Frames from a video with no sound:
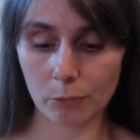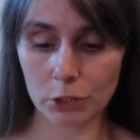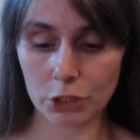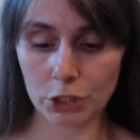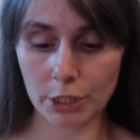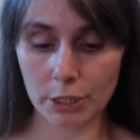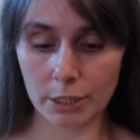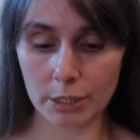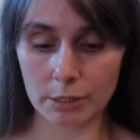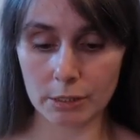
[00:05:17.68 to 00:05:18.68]
which
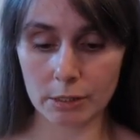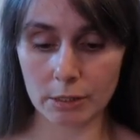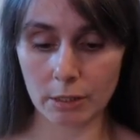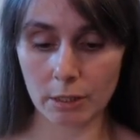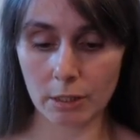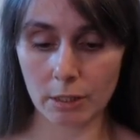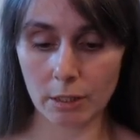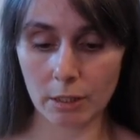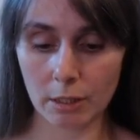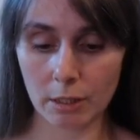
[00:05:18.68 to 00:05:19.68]
is
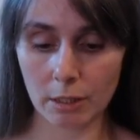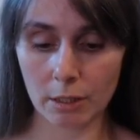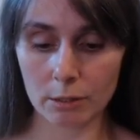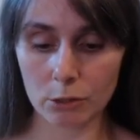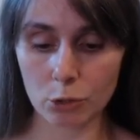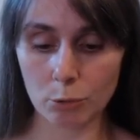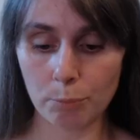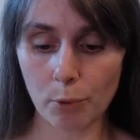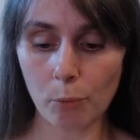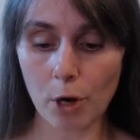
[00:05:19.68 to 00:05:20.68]

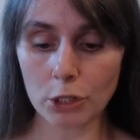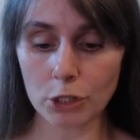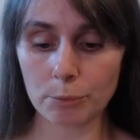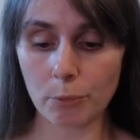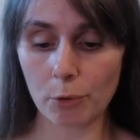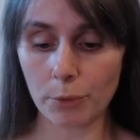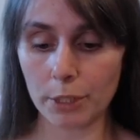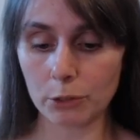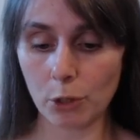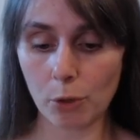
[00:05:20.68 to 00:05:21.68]
superwash
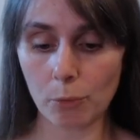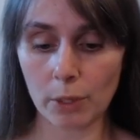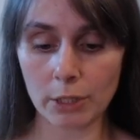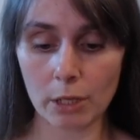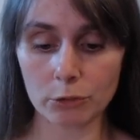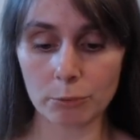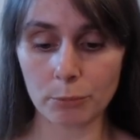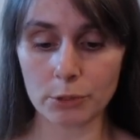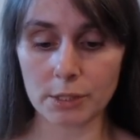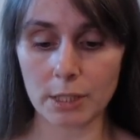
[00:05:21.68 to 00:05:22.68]
merino, 100%
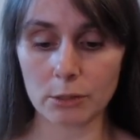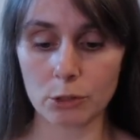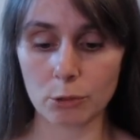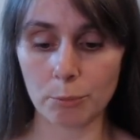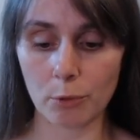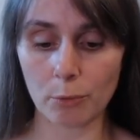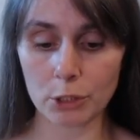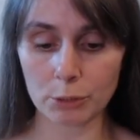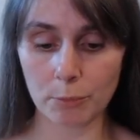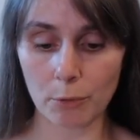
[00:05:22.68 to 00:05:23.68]

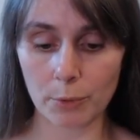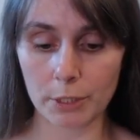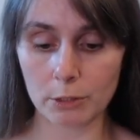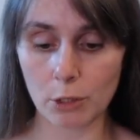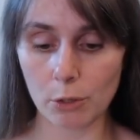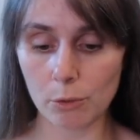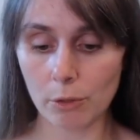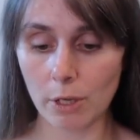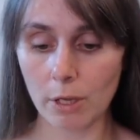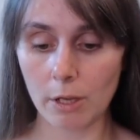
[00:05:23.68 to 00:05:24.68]
superwash
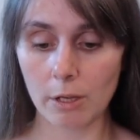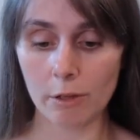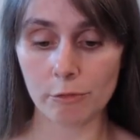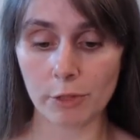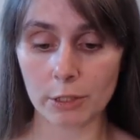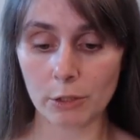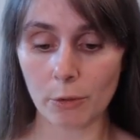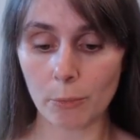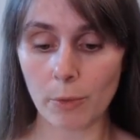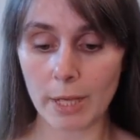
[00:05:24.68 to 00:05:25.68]
merino,
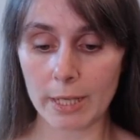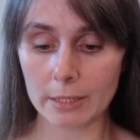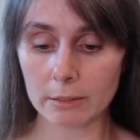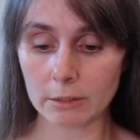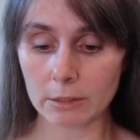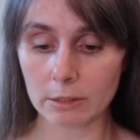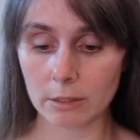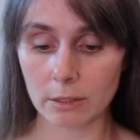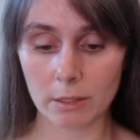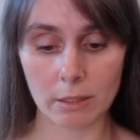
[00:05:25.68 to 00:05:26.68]
finger weight,
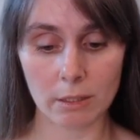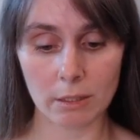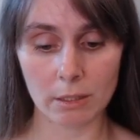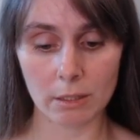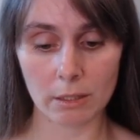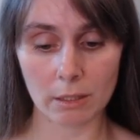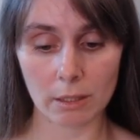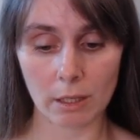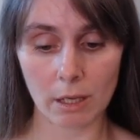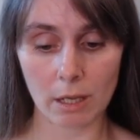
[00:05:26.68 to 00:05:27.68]

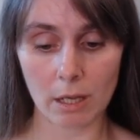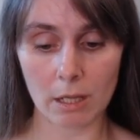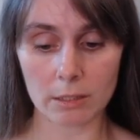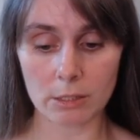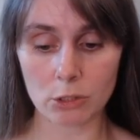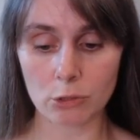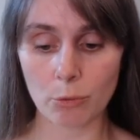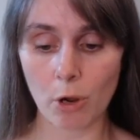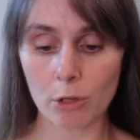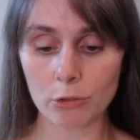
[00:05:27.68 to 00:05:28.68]
and there's
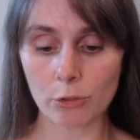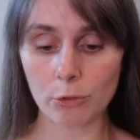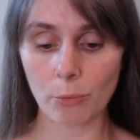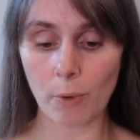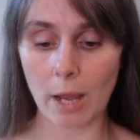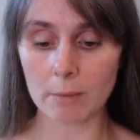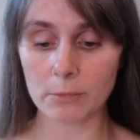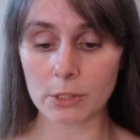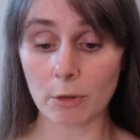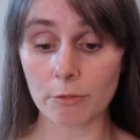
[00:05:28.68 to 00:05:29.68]
200
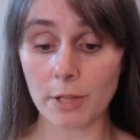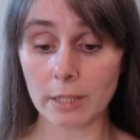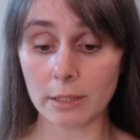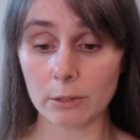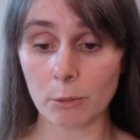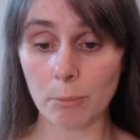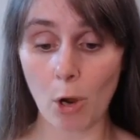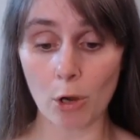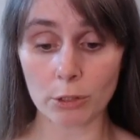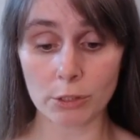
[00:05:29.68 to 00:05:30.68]
grams of that in the
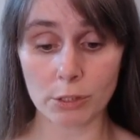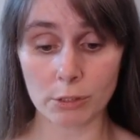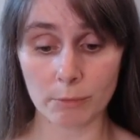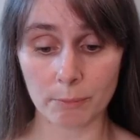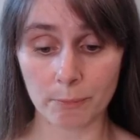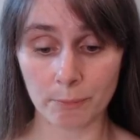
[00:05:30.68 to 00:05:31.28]
box.